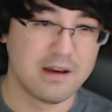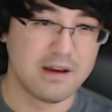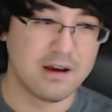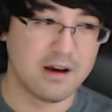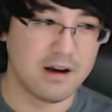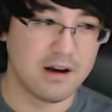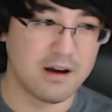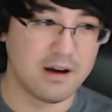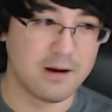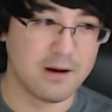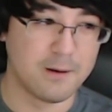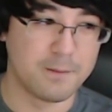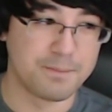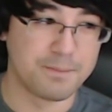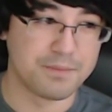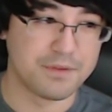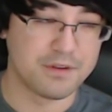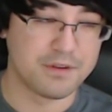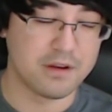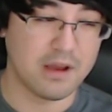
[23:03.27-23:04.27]

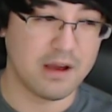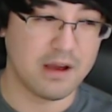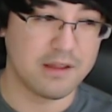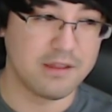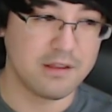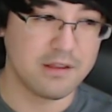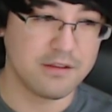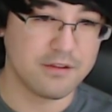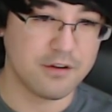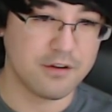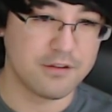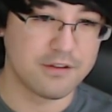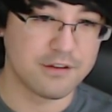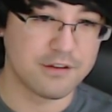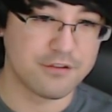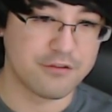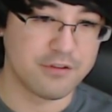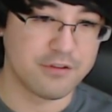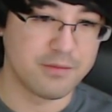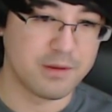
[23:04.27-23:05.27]
So yeah, I think this card's
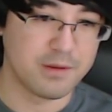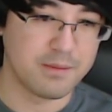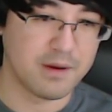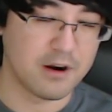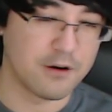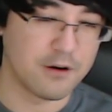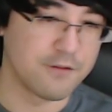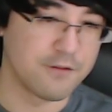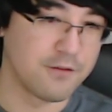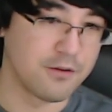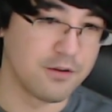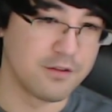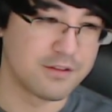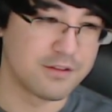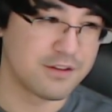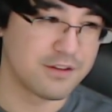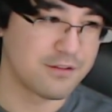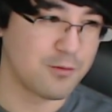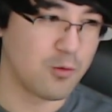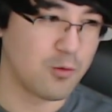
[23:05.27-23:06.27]
extremely powerful.
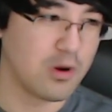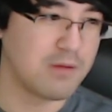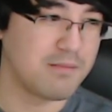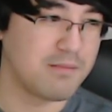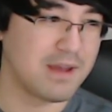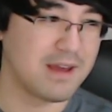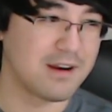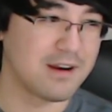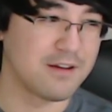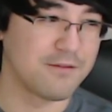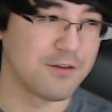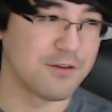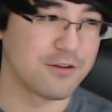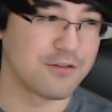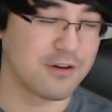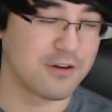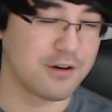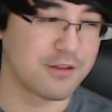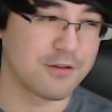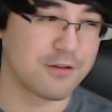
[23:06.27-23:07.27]
Just 1 mana for
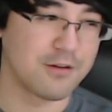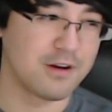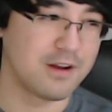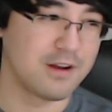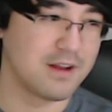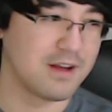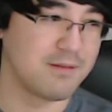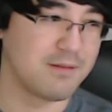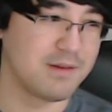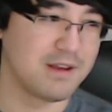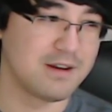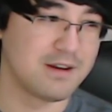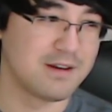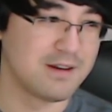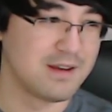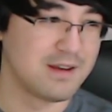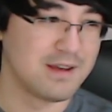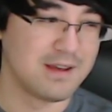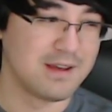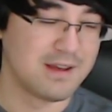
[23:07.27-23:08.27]
draw 3. I mean,
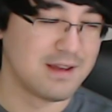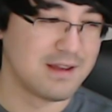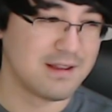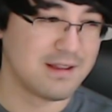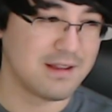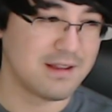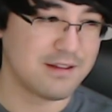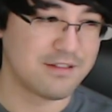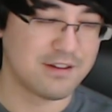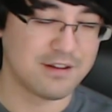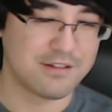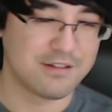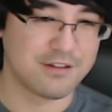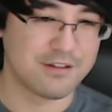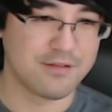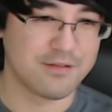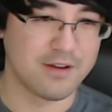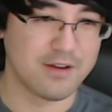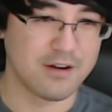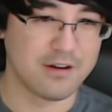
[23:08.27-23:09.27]
that's
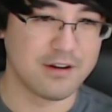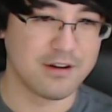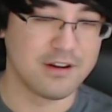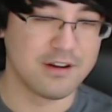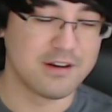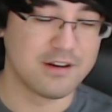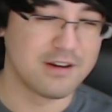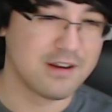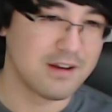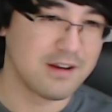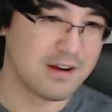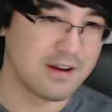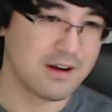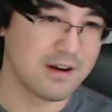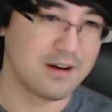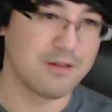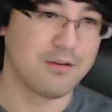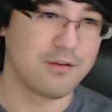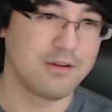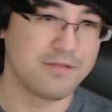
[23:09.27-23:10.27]
just very good.
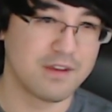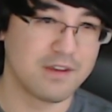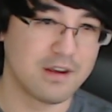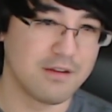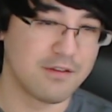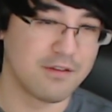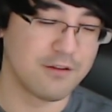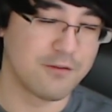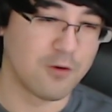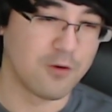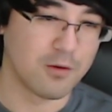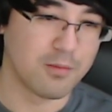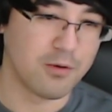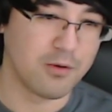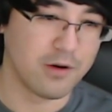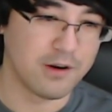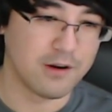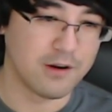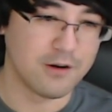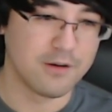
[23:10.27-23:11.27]
We'll have to give it a
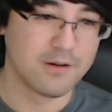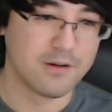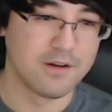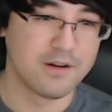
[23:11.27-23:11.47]
4.0.